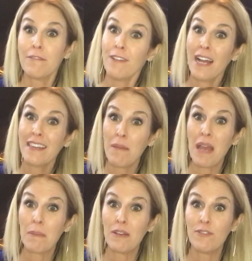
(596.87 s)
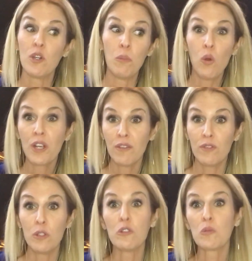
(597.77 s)
In fact, they make me feel more
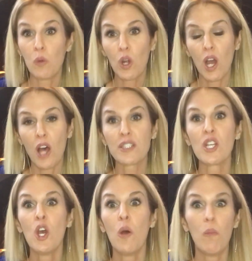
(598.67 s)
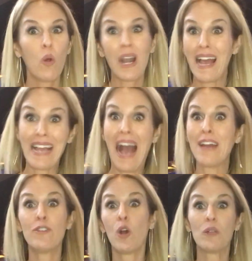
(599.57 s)
confused, more lost, more like
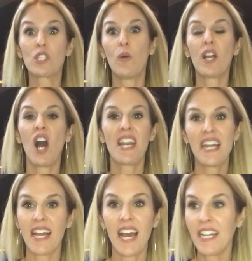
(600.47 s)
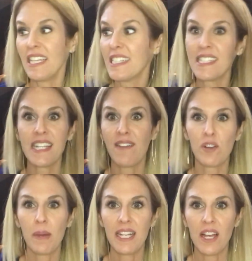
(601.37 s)
I don't know what's going on and I got to listen to
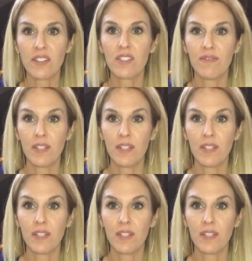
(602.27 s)
everybody else to